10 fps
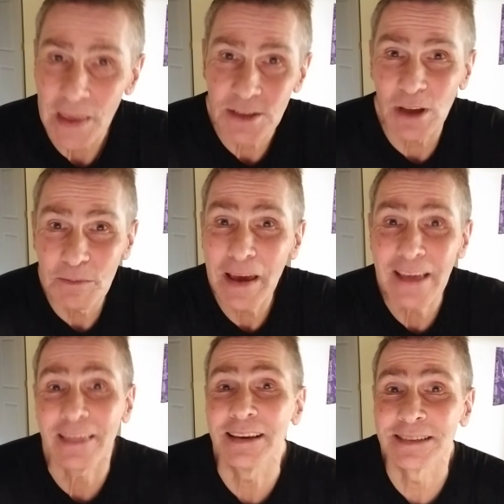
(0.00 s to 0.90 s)
So
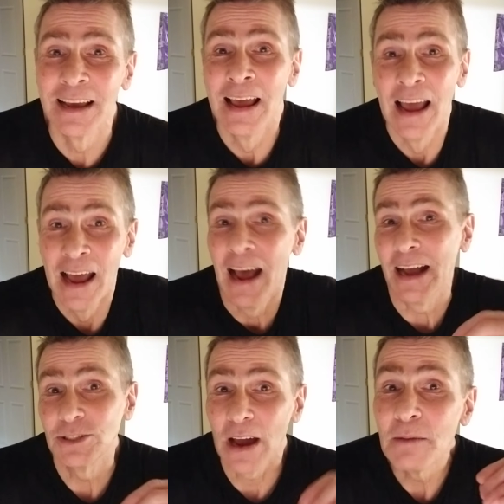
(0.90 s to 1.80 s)

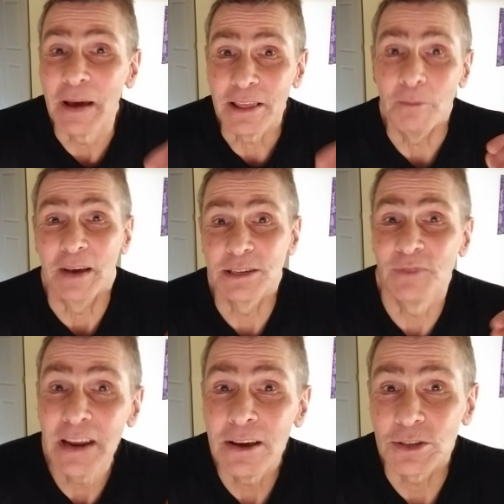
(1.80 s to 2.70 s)
I try to make the best
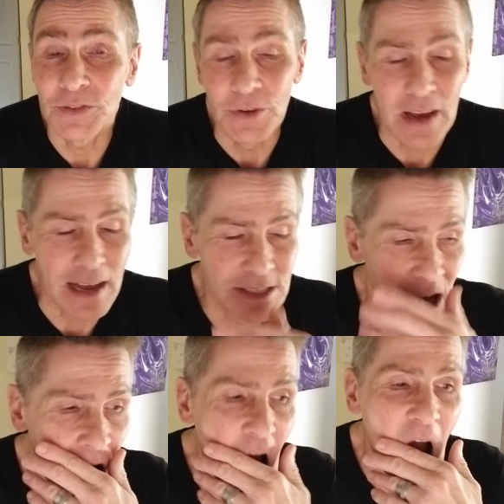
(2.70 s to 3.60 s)
videos for you guys.
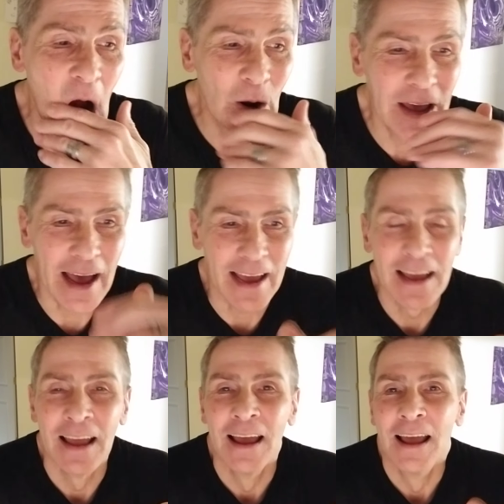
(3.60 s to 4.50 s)
Okay,
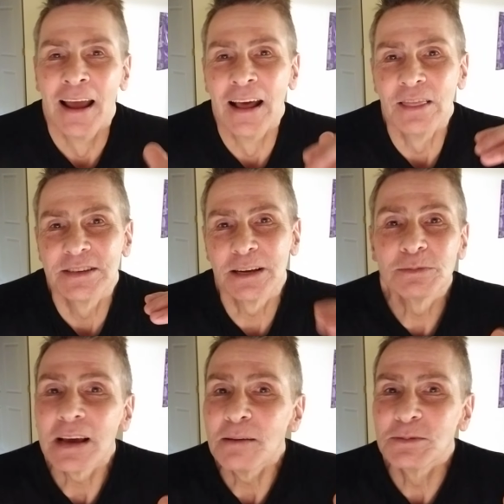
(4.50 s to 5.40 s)

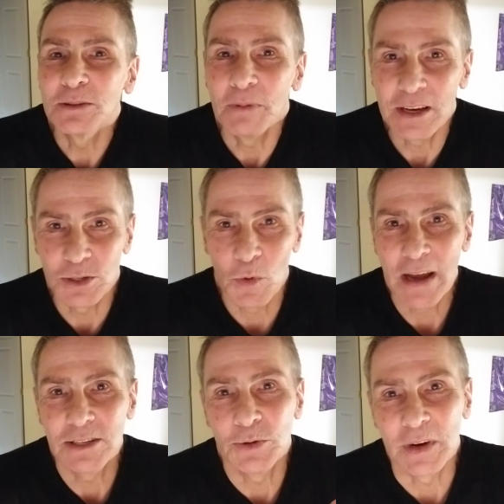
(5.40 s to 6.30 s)
sometimes the best
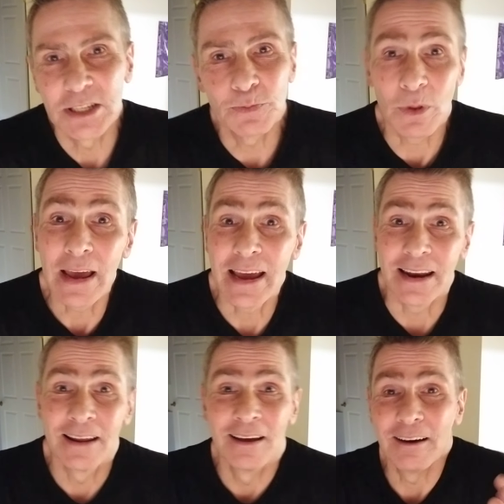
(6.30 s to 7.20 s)
way to
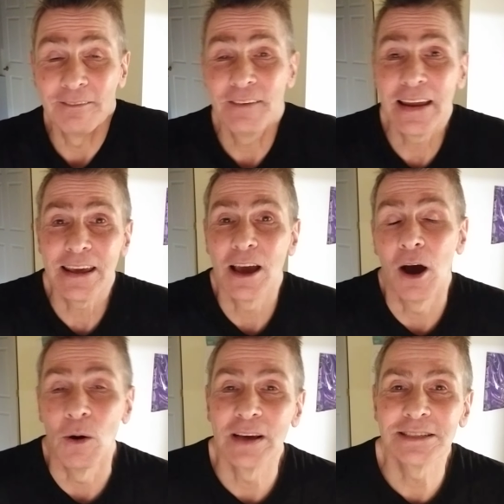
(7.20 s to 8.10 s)
explain a
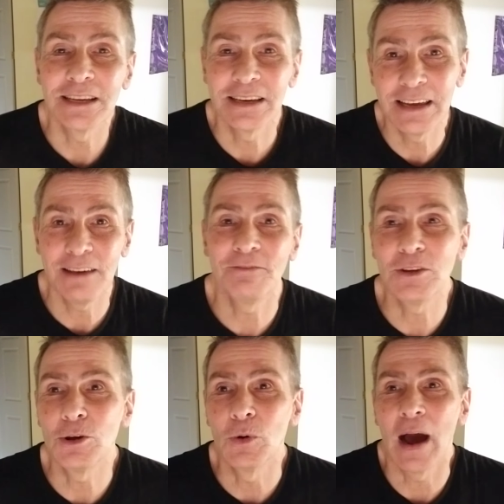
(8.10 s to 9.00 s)
video is to give
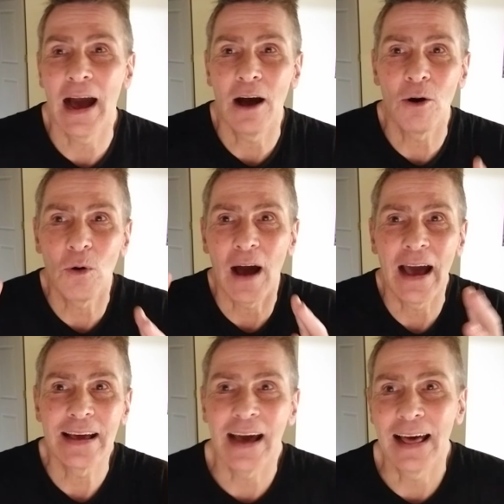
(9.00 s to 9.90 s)
you how
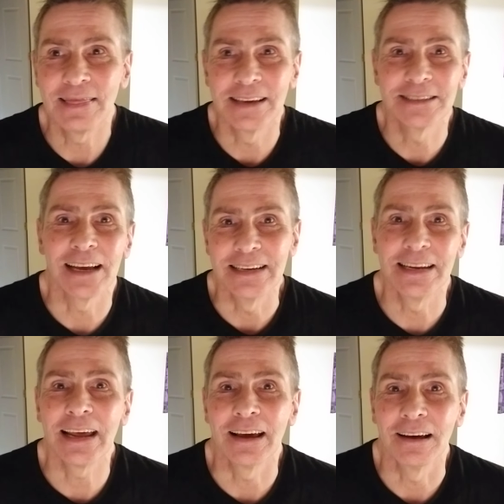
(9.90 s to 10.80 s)
I got this
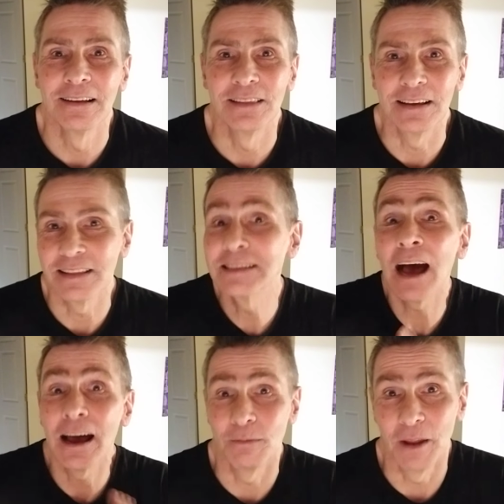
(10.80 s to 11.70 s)
idea, the
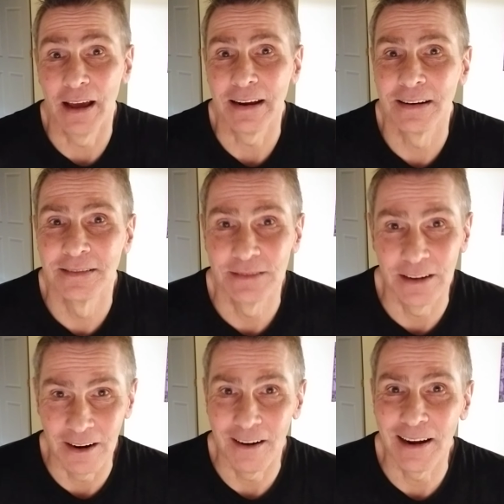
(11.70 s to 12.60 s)
timeline,
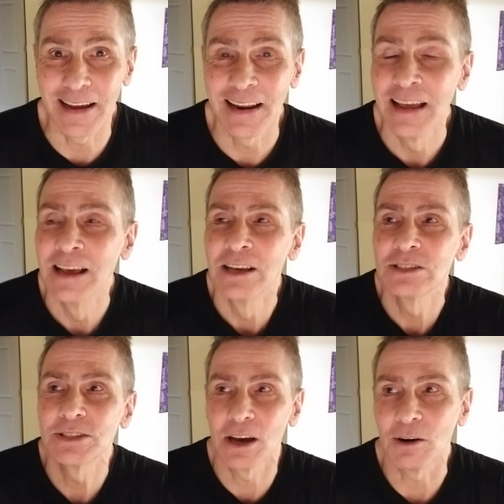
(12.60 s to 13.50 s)
all right?
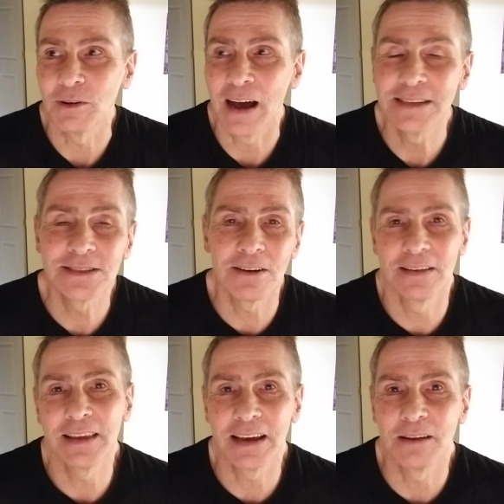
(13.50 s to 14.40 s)
So I
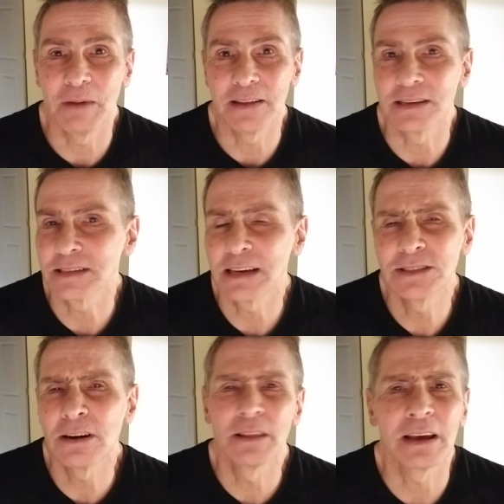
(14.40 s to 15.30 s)
started thinking about this. I
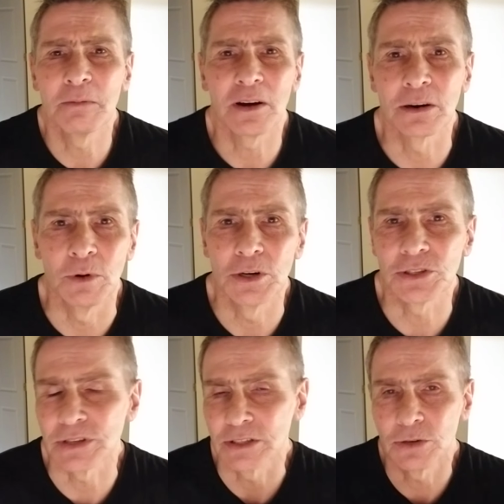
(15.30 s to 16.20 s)
started thinking about
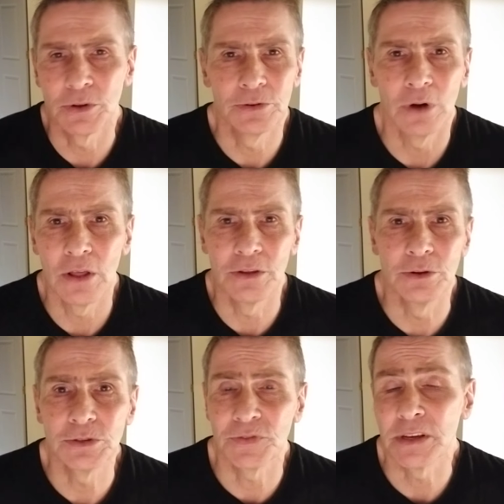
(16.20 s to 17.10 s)
commercials. I was going through all the
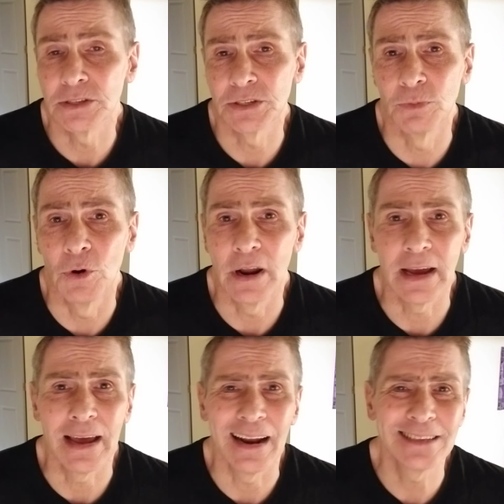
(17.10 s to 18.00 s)
news feeds this
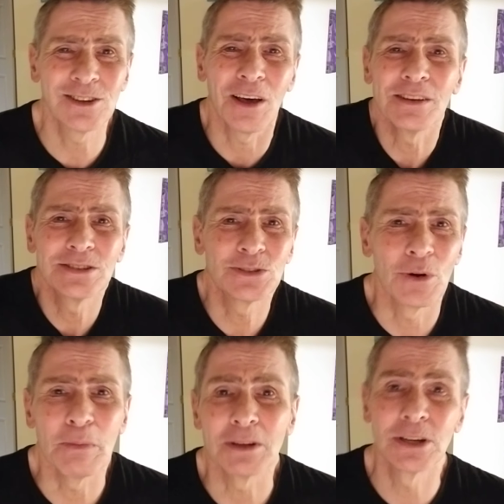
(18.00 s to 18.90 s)
morning and I saw this
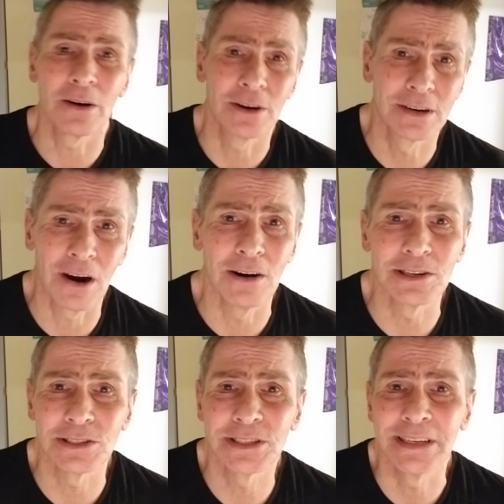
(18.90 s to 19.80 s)
story about Tucker
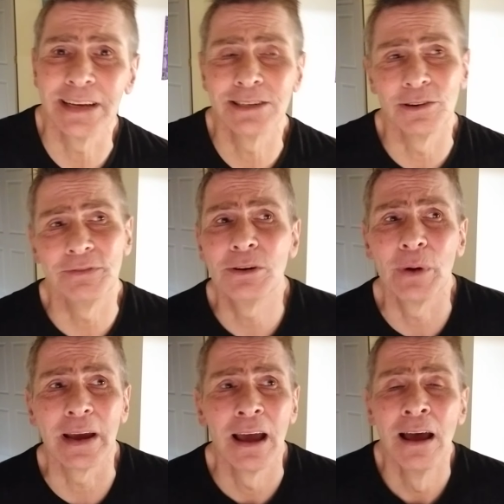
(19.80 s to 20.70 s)
Carlson
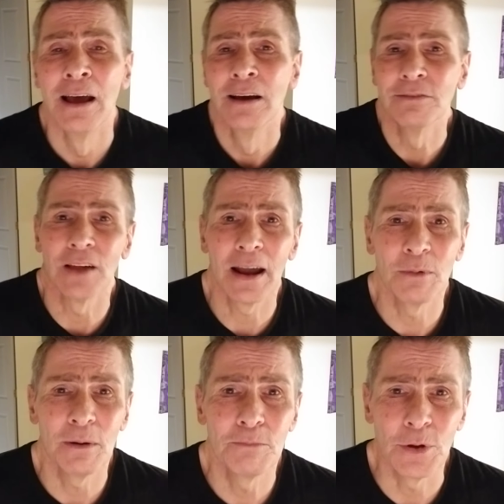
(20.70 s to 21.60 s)
interviewing
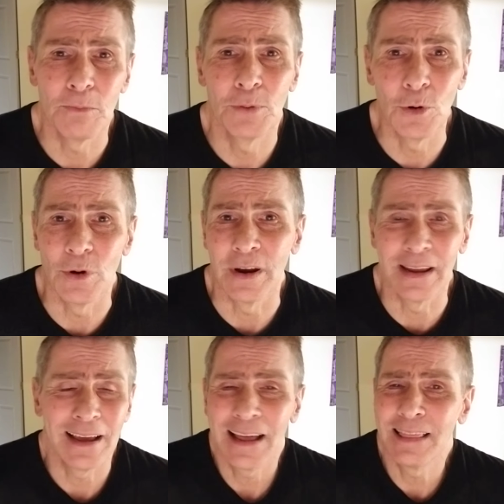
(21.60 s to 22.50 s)
Vladimir
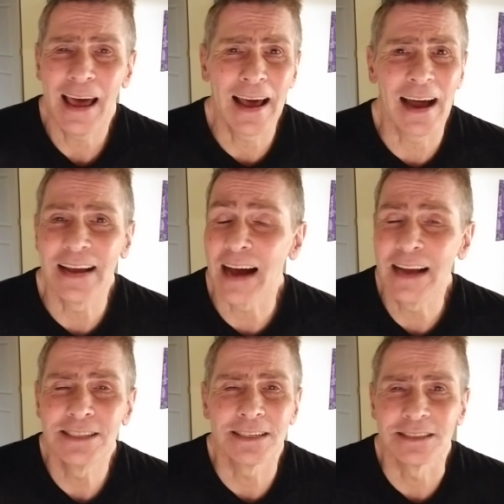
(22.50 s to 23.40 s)
Putin. And that,
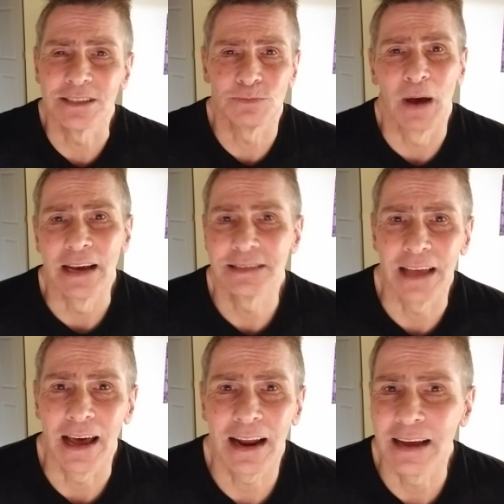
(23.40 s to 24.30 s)
I just despise
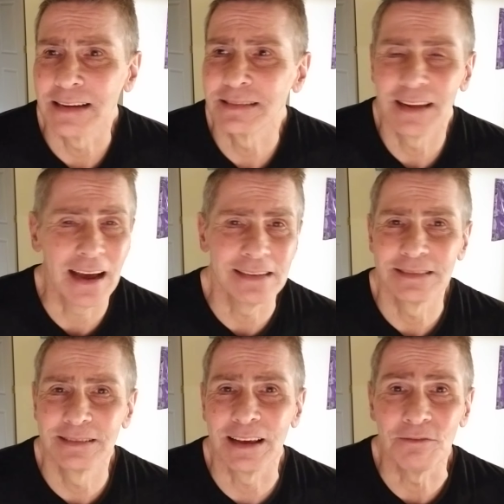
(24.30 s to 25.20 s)
that. I
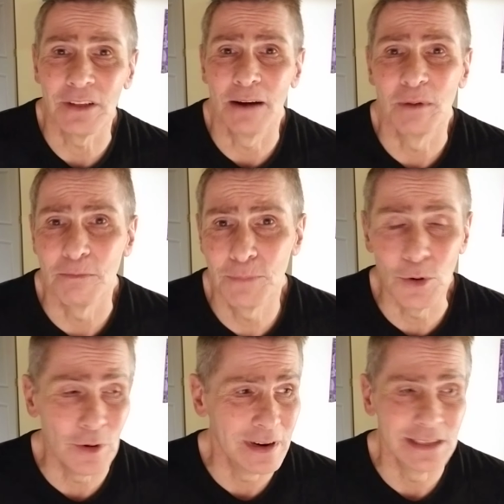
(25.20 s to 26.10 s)
think Vladimir
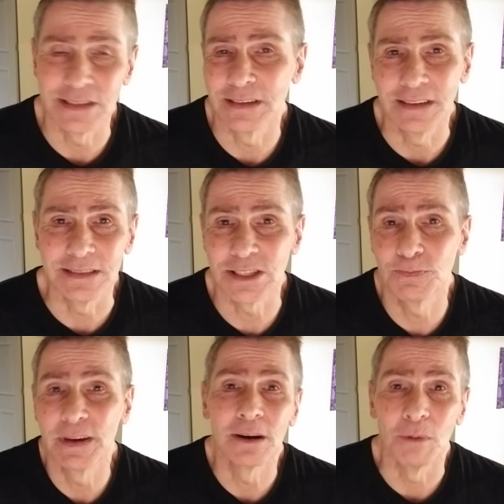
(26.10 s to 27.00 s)
Putin is a
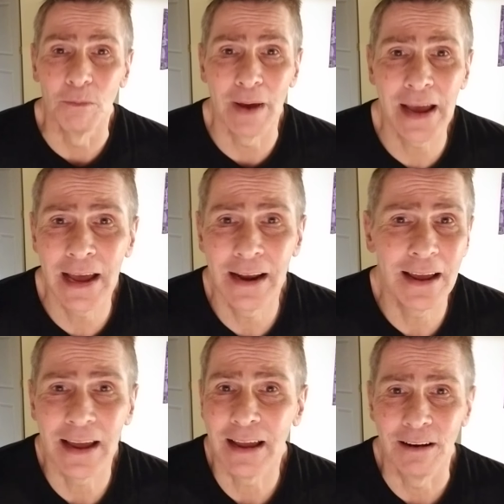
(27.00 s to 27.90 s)
despicable man
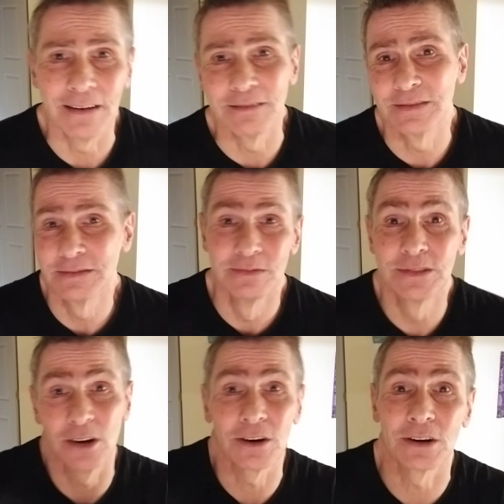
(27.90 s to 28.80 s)
and
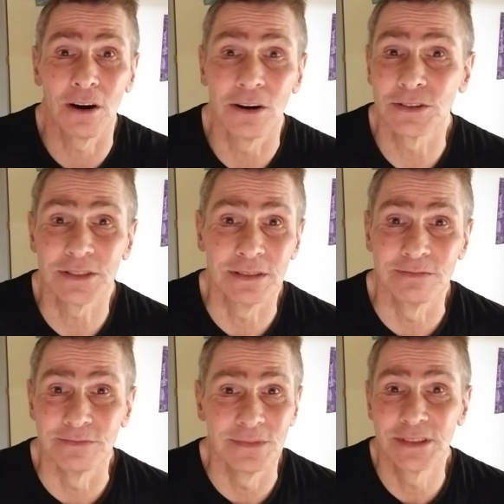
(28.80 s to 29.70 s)
Tucker
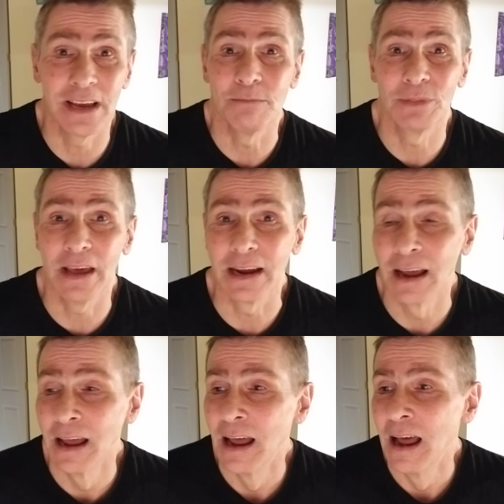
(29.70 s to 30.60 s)
Carlson, same thing.
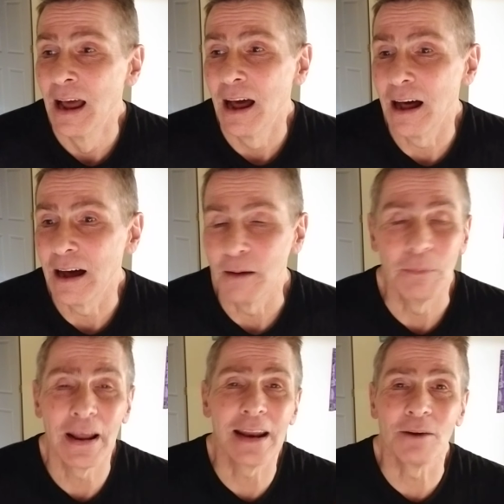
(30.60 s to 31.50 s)

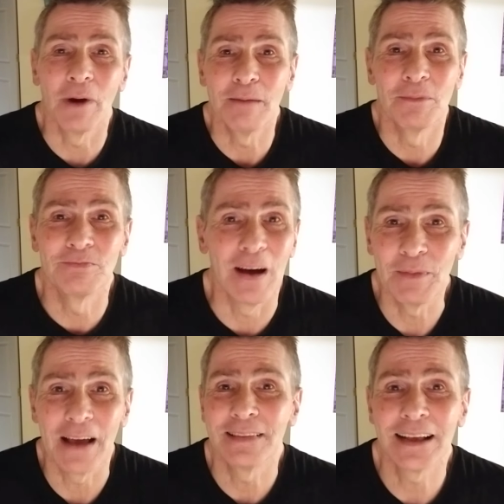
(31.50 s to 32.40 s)
But anyway,
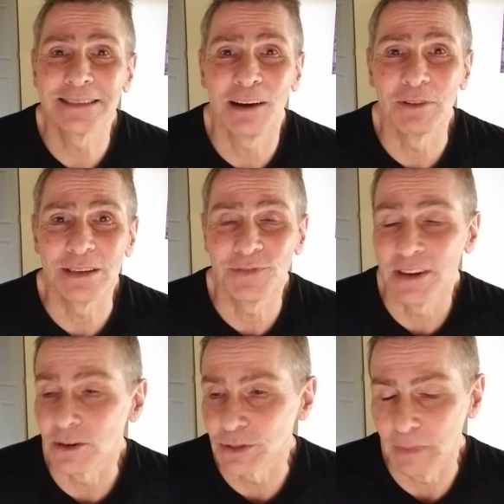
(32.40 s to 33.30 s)
that's not what this
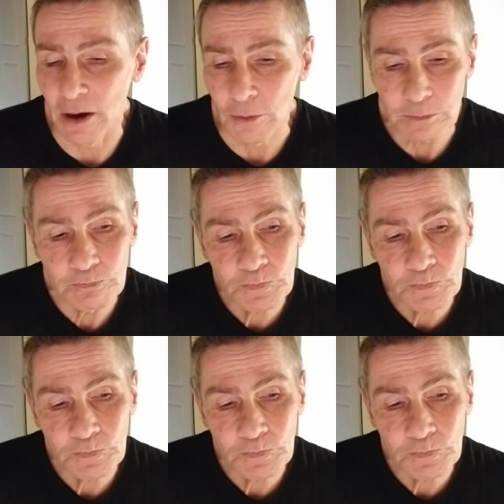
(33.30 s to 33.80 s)
video is about.